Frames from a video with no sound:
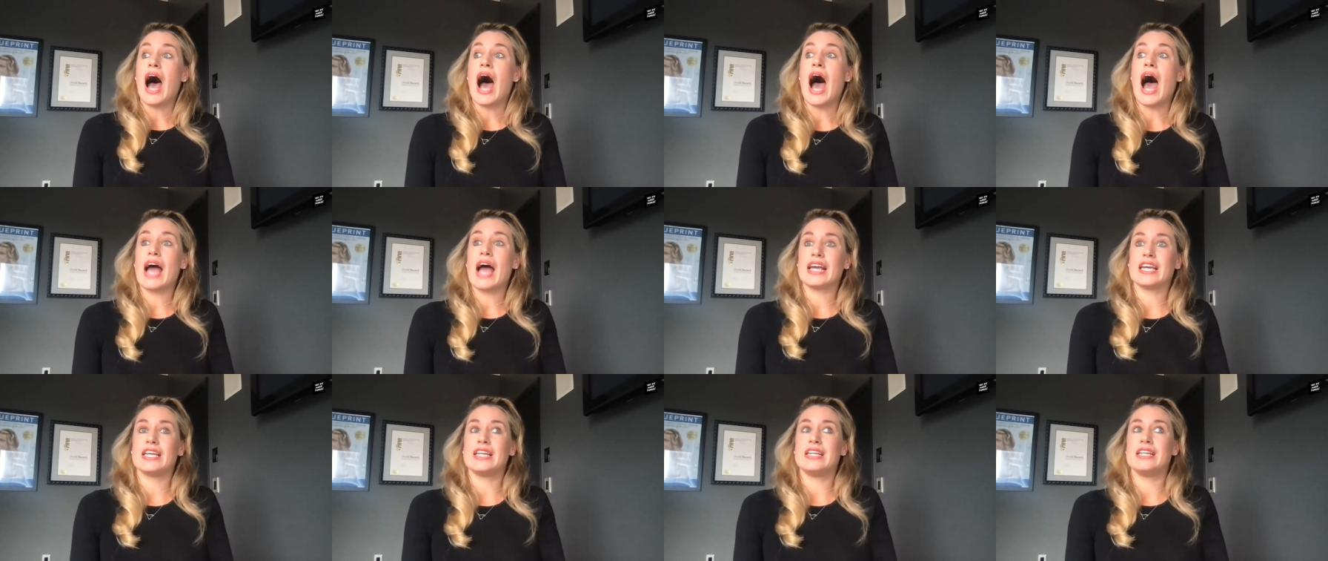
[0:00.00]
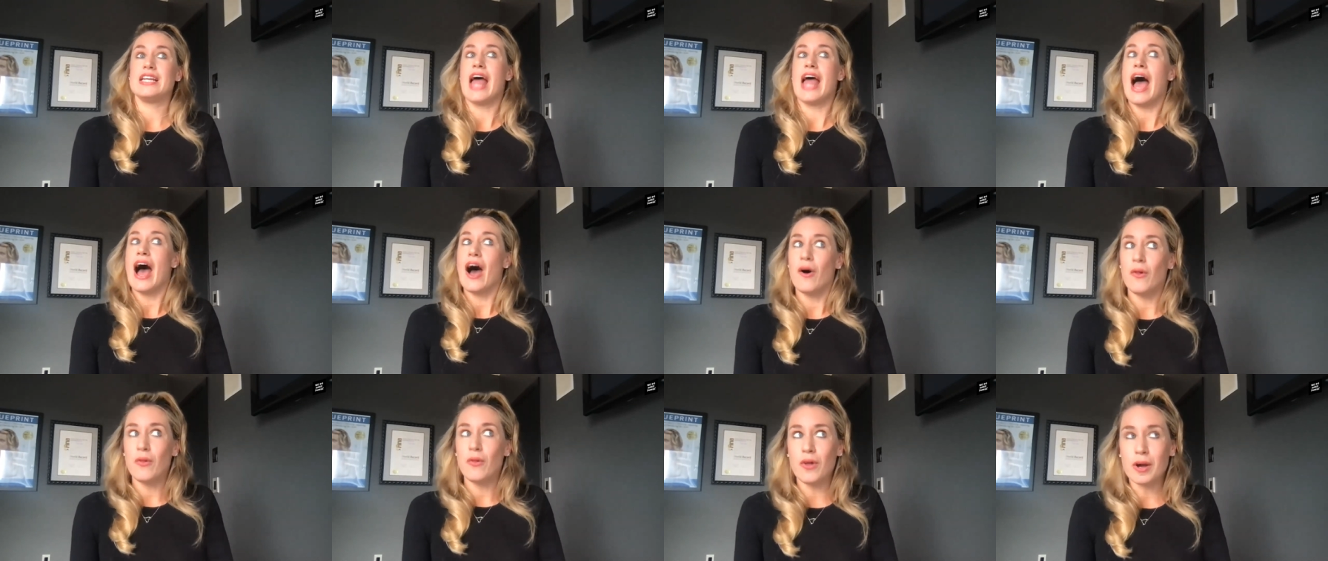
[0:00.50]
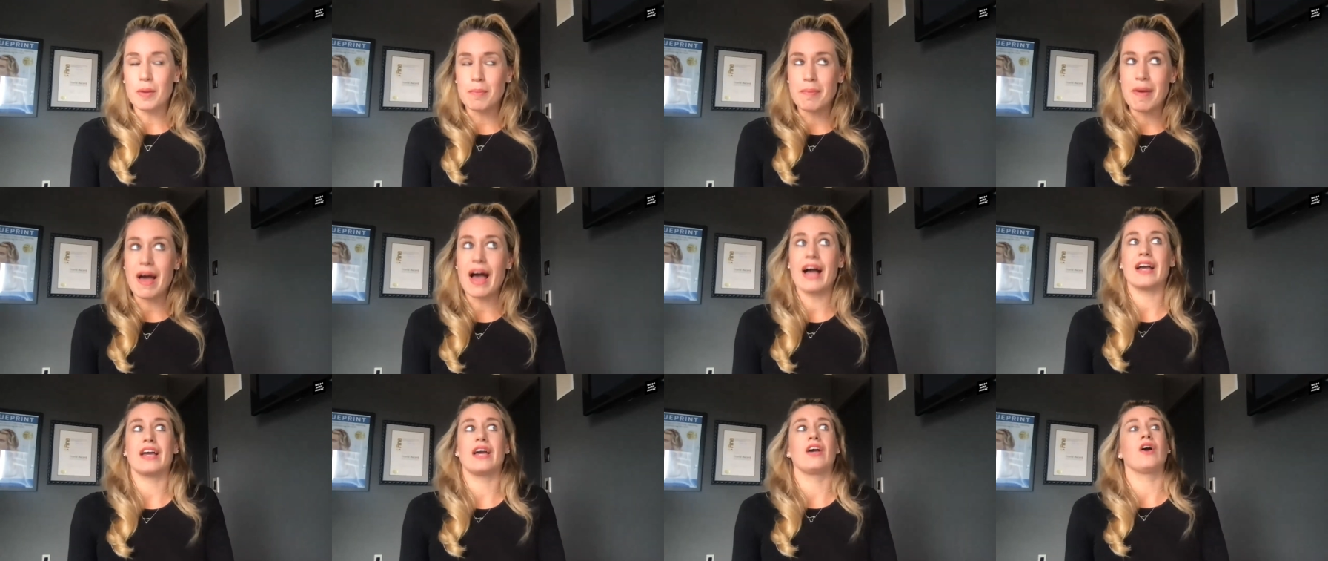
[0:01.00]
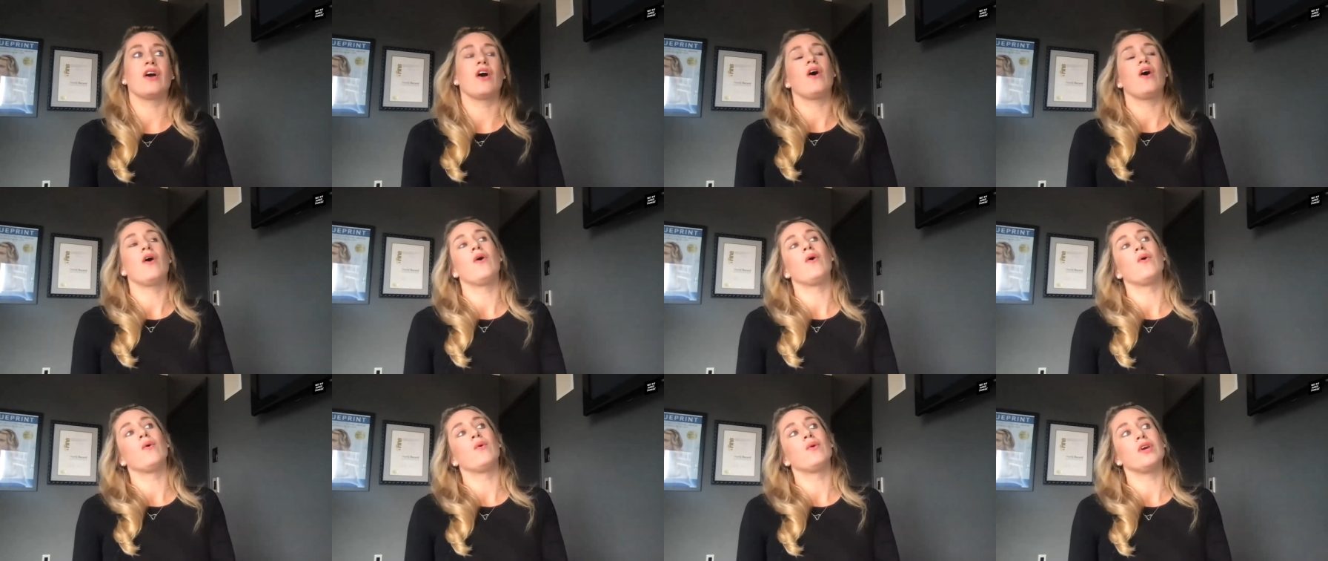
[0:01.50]
i can now look back and
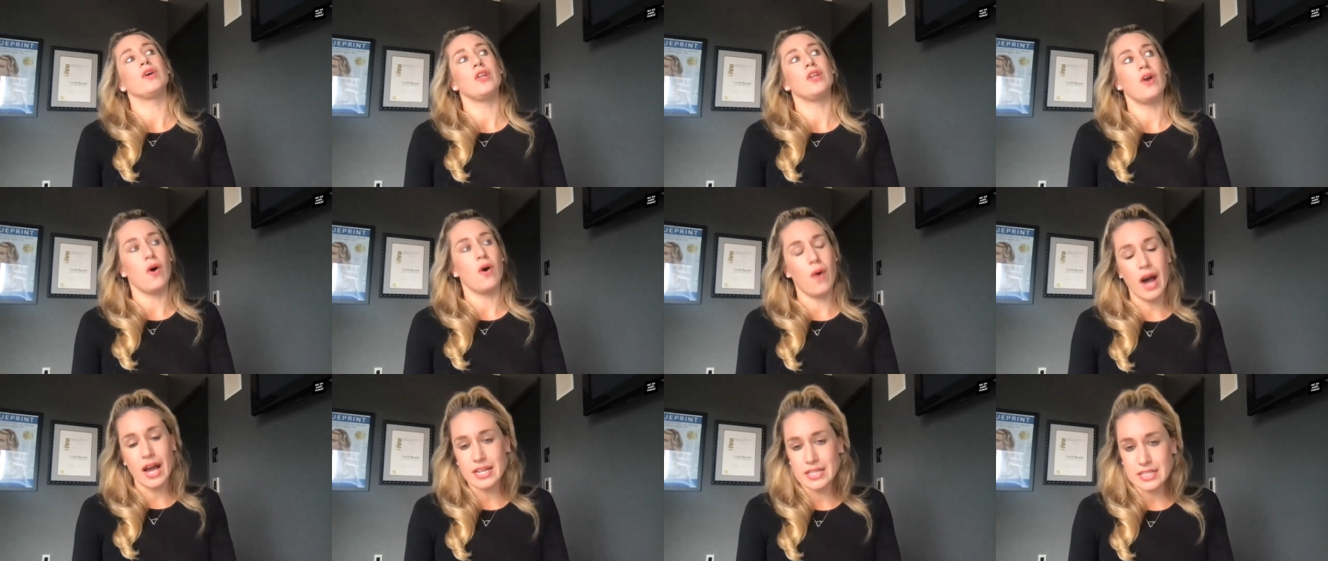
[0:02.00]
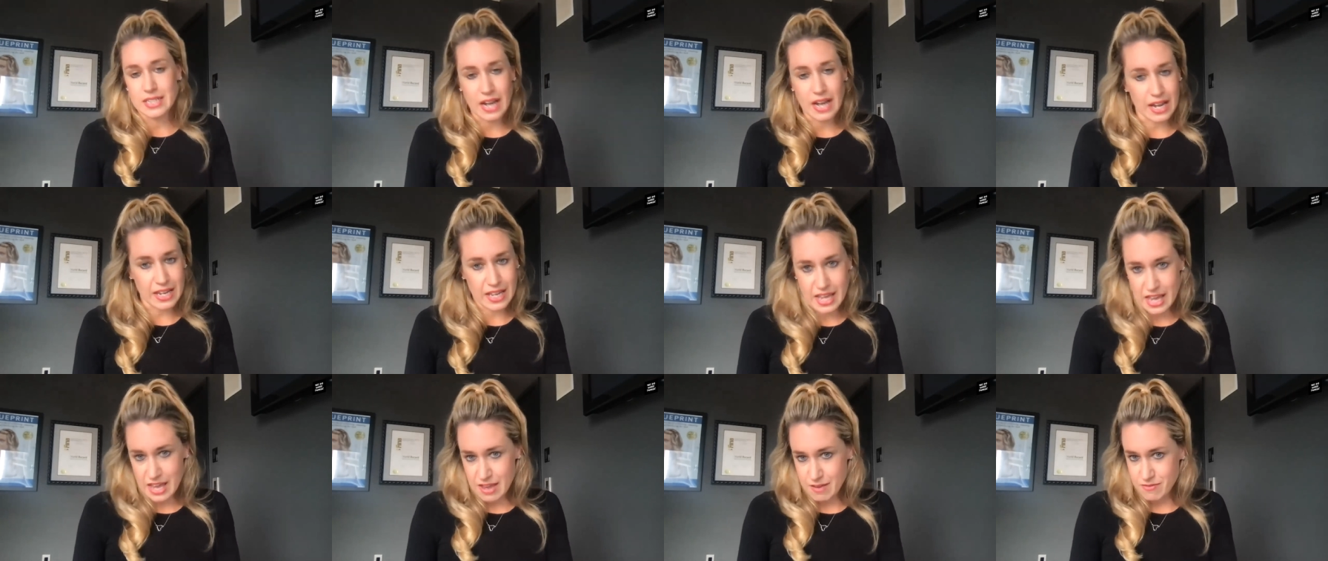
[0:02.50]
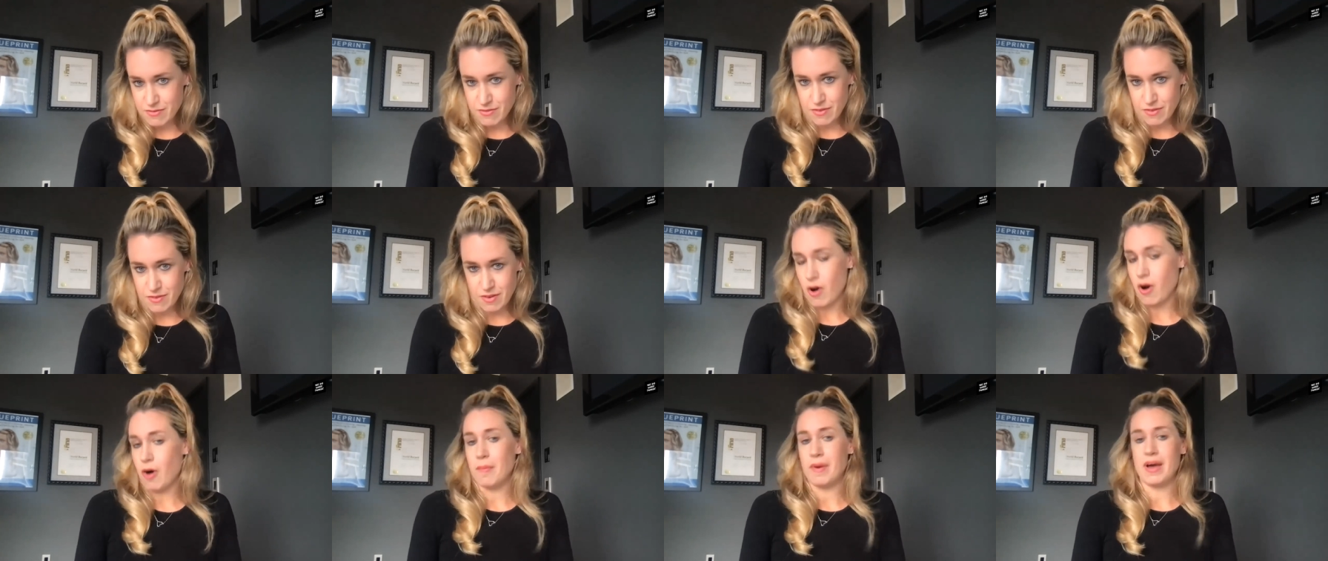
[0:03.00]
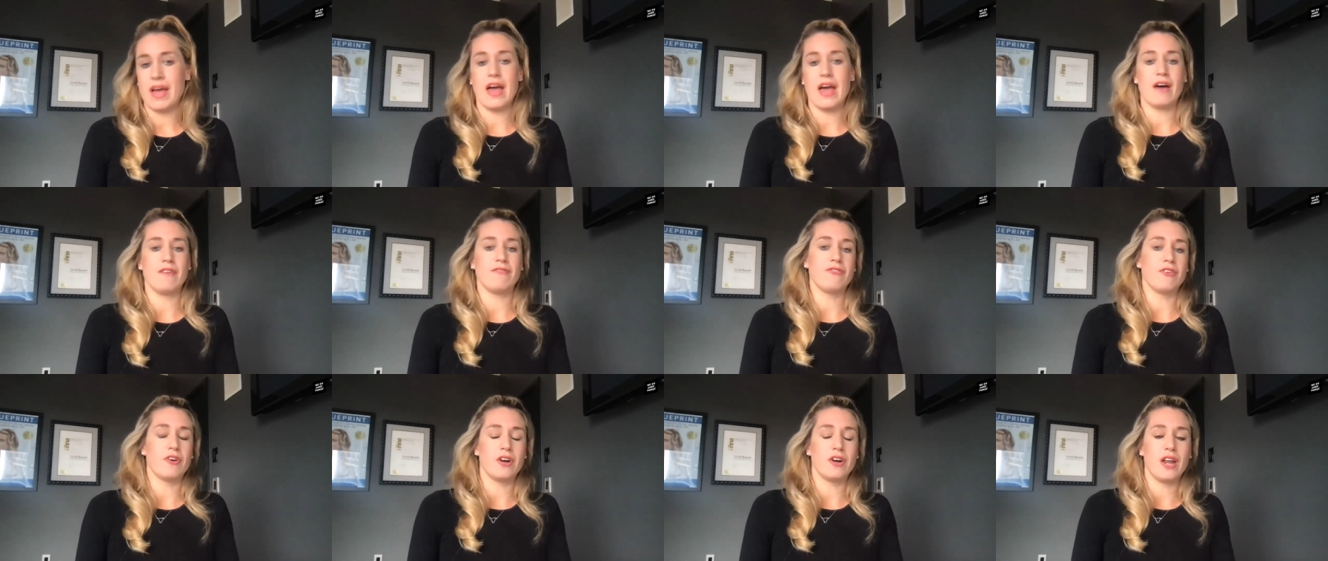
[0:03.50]
go you know i, I gave all my
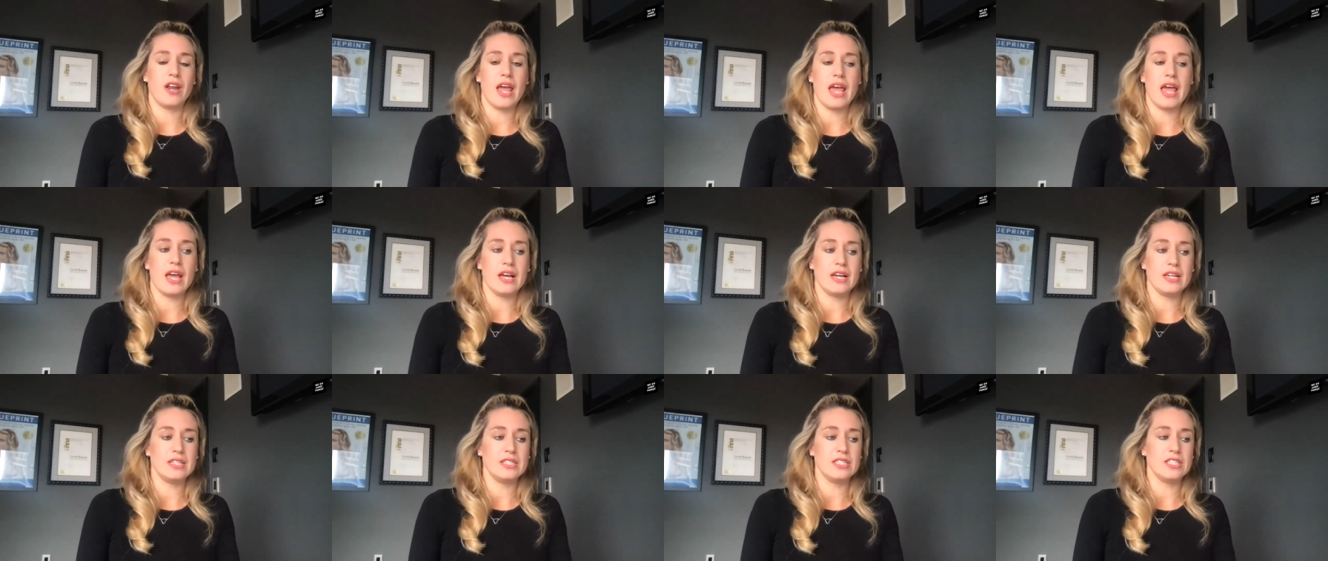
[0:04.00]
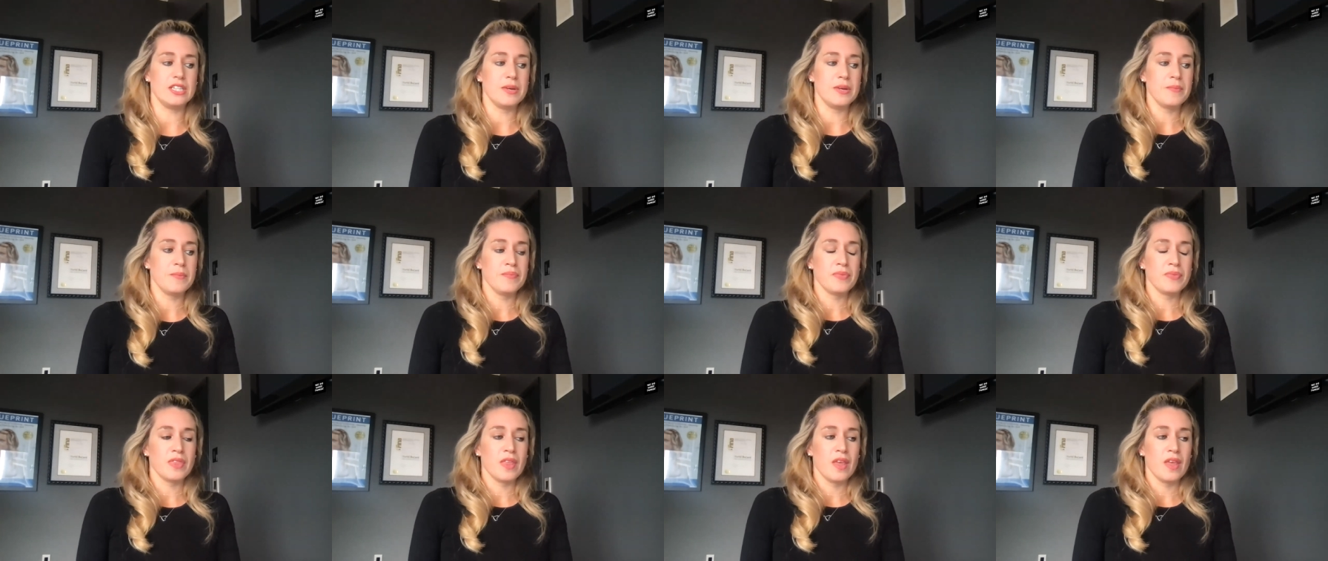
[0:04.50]
effort and